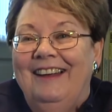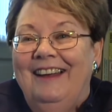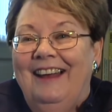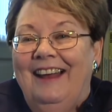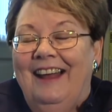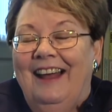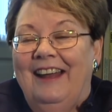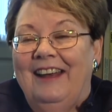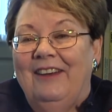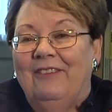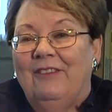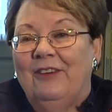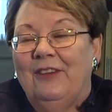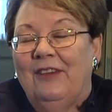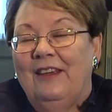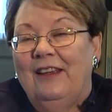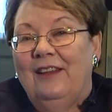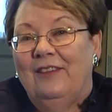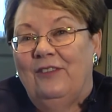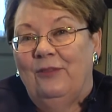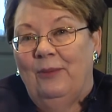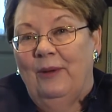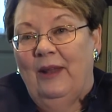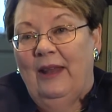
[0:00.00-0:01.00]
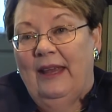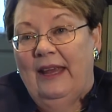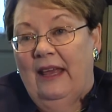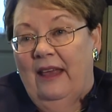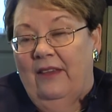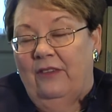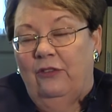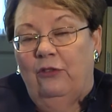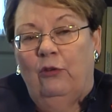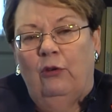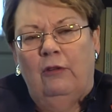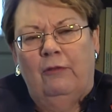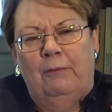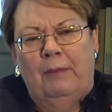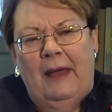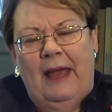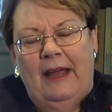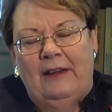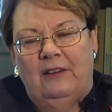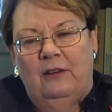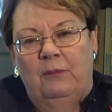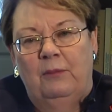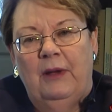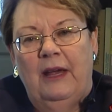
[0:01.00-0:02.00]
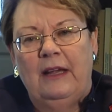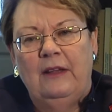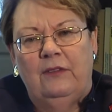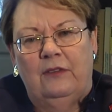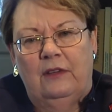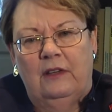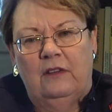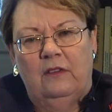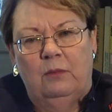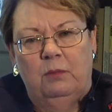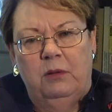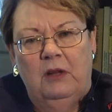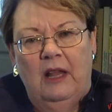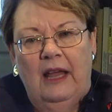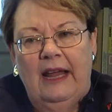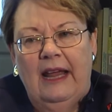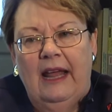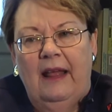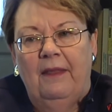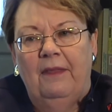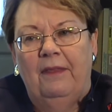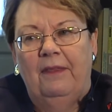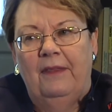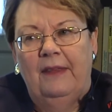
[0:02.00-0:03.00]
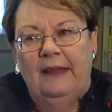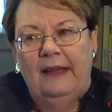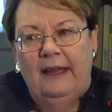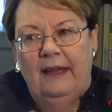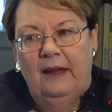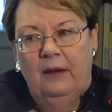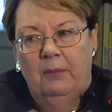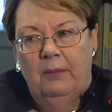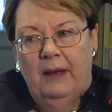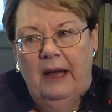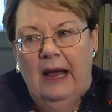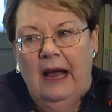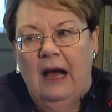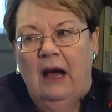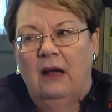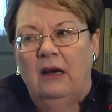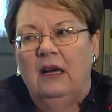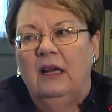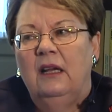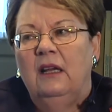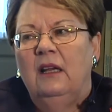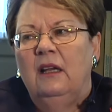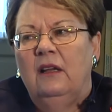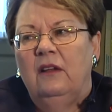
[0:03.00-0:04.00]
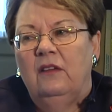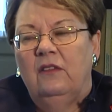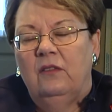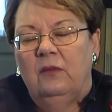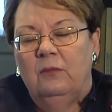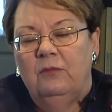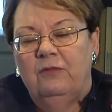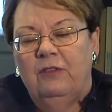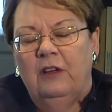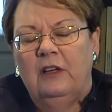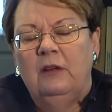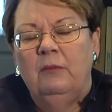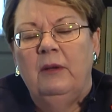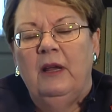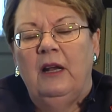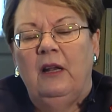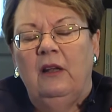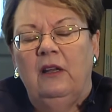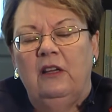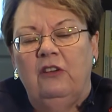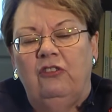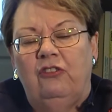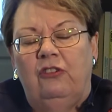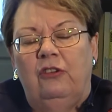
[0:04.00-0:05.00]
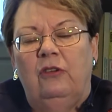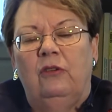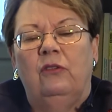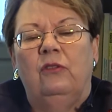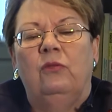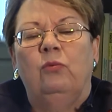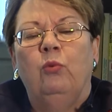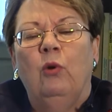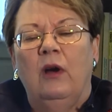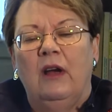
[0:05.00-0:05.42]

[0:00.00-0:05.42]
And it's really a sort of back to basics plan, thinking about some fundamental issues.